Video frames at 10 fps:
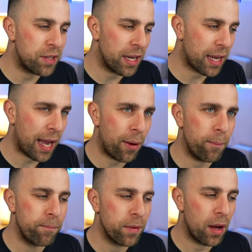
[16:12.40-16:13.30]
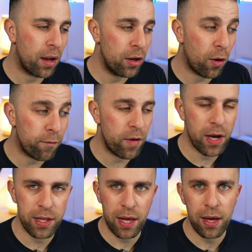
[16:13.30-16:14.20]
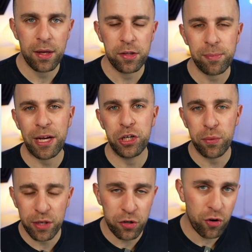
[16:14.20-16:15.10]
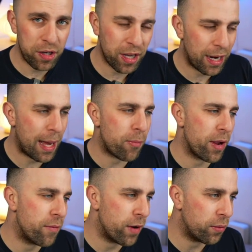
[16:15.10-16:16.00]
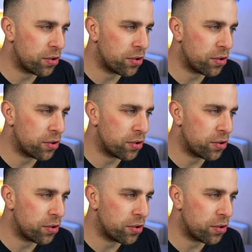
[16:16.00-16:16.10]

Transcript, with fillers: the account a lot further, especially when you're trying to collaborate in real